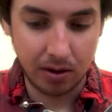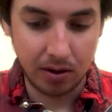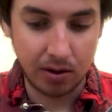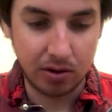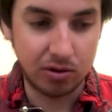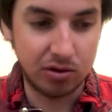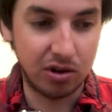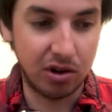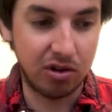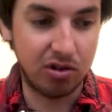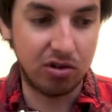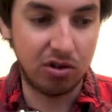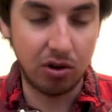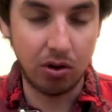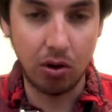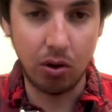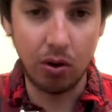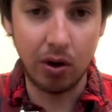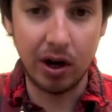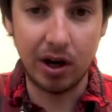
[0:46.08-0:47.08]
just
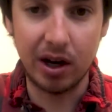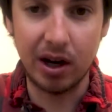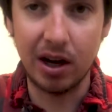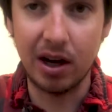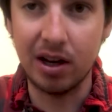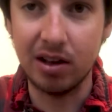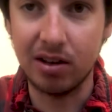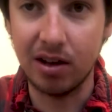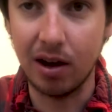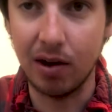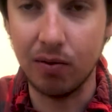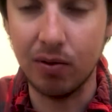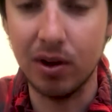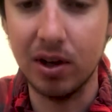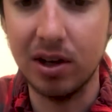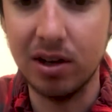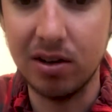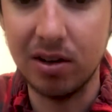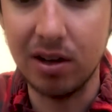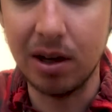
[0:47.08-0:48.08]
so I can get it down
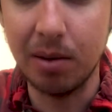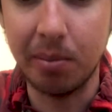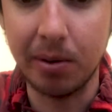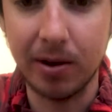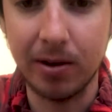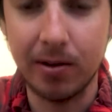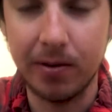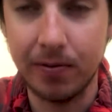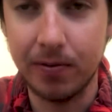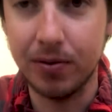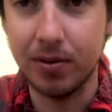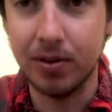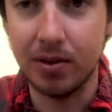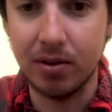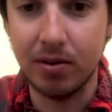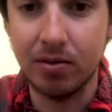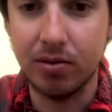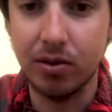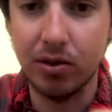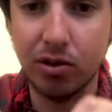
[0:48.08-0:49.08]
really deep
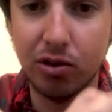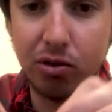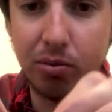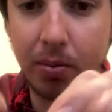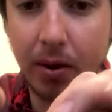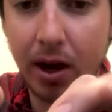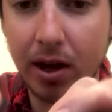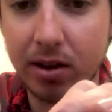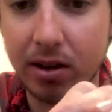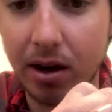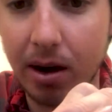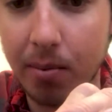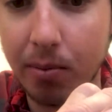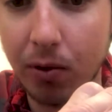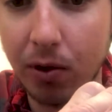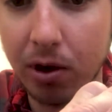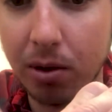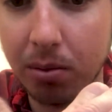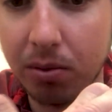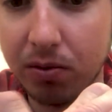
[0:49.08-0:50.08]
for the spot that I'm
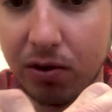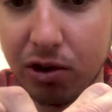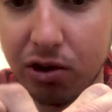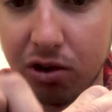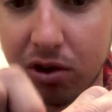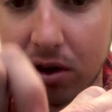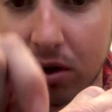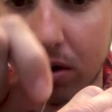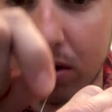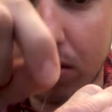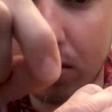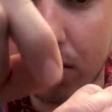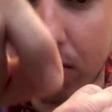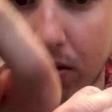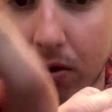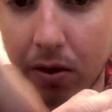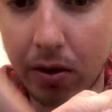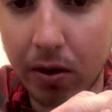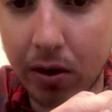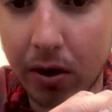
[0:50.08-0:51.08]
going to be fishing,
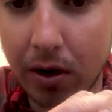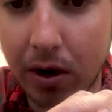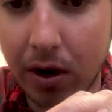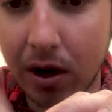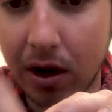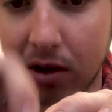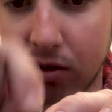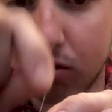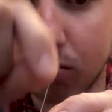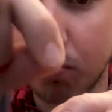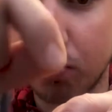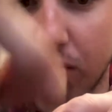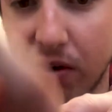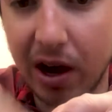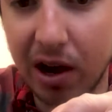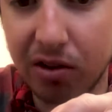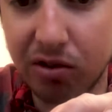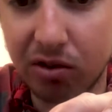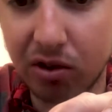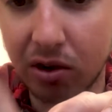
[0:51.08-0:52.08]
in some
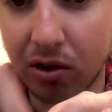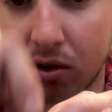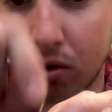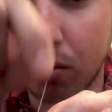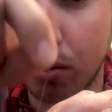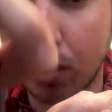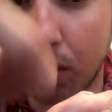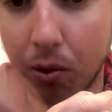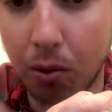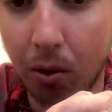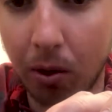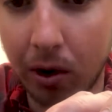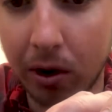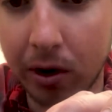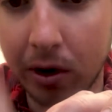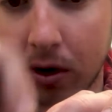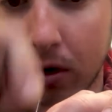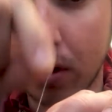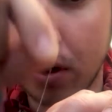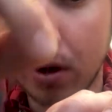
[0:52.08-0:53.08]
faster, quick
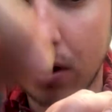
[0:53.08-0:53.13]
water.